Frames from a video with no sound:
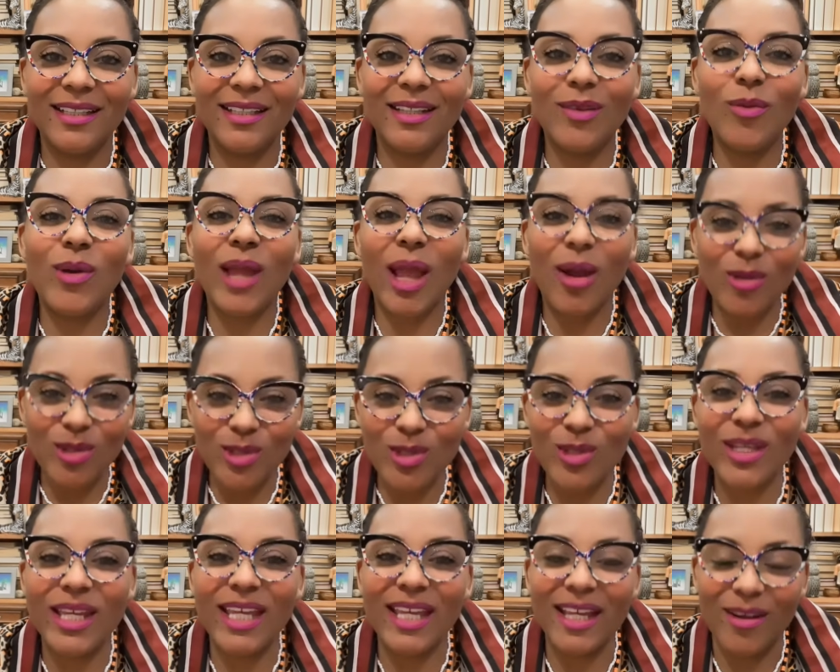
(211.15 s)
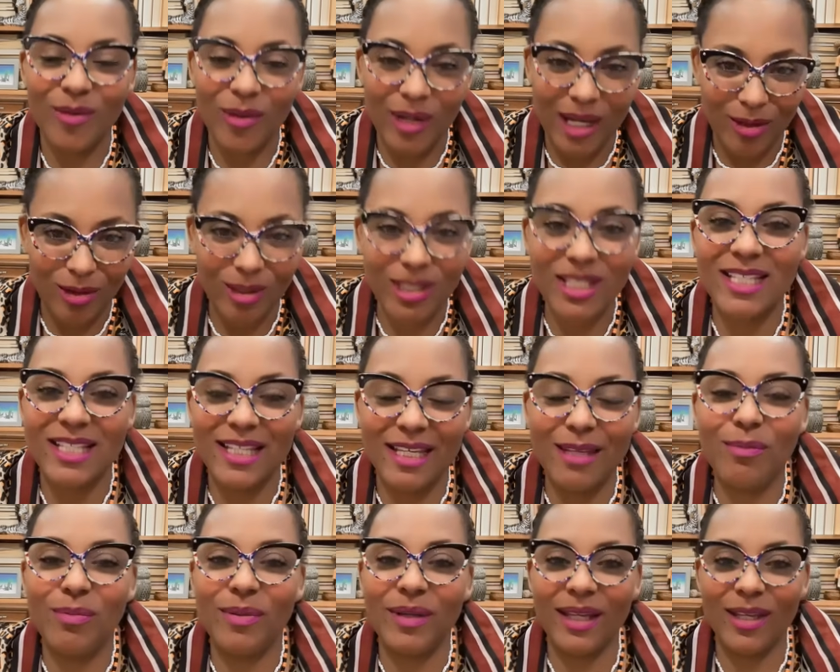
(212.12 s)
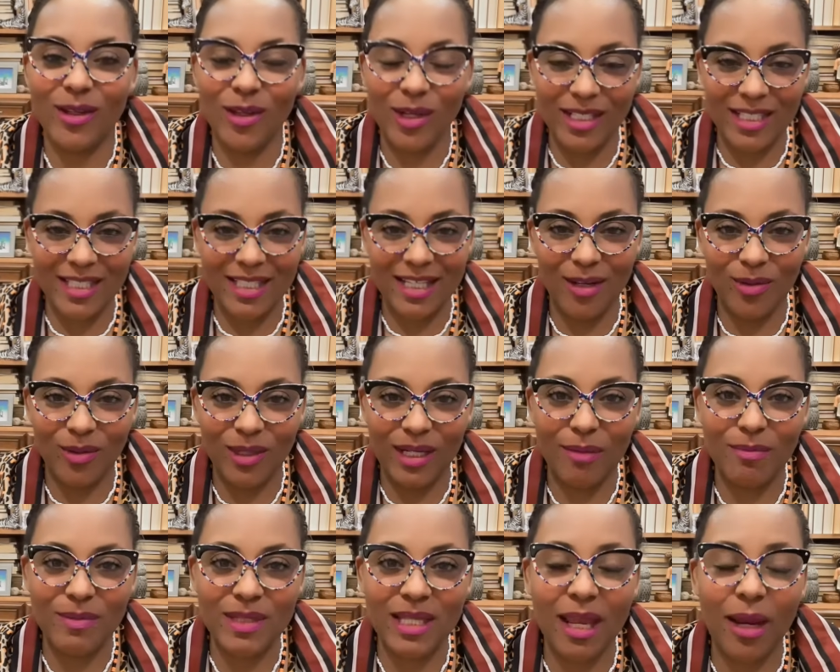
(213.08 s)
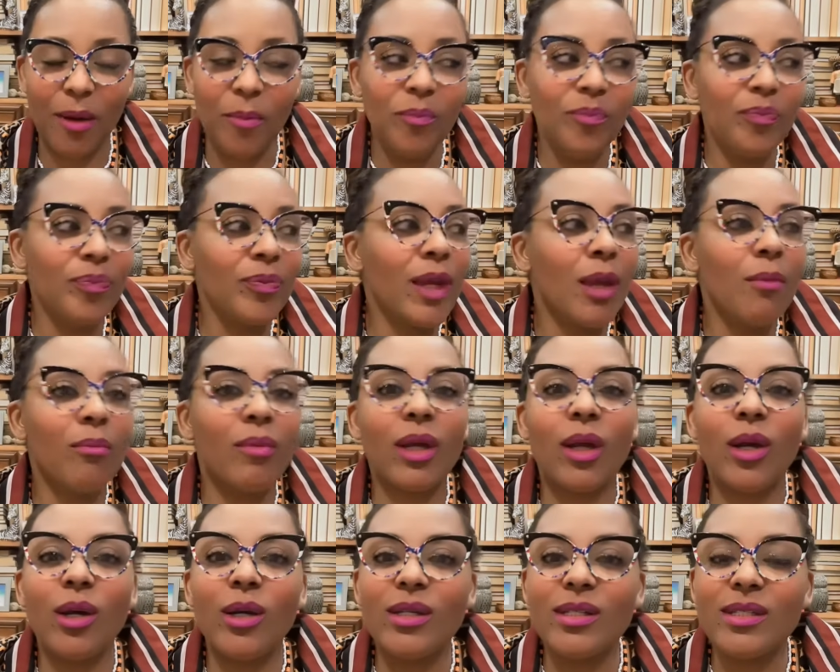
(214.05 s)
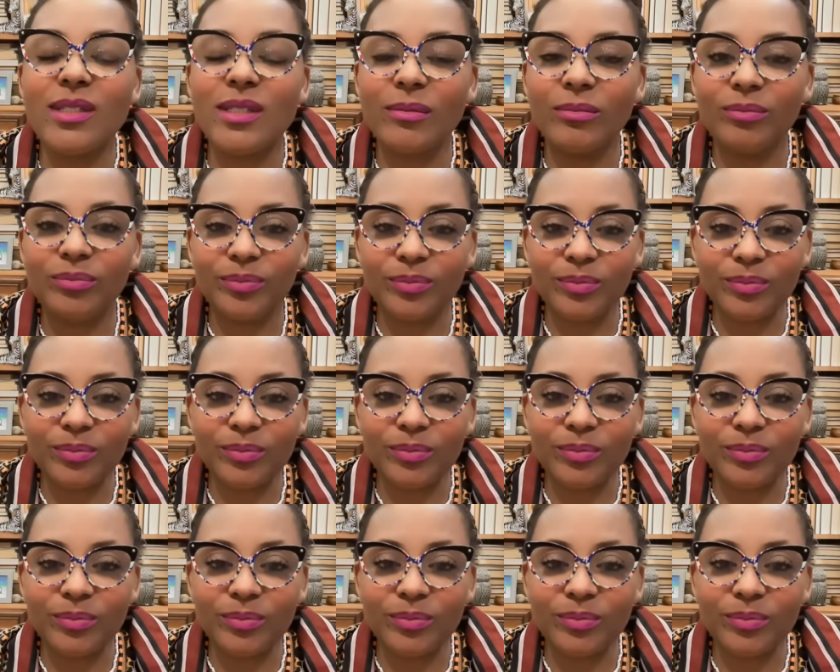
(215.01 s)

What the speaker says: We are also here. We are not sleeping. You understand what I'm saying? Because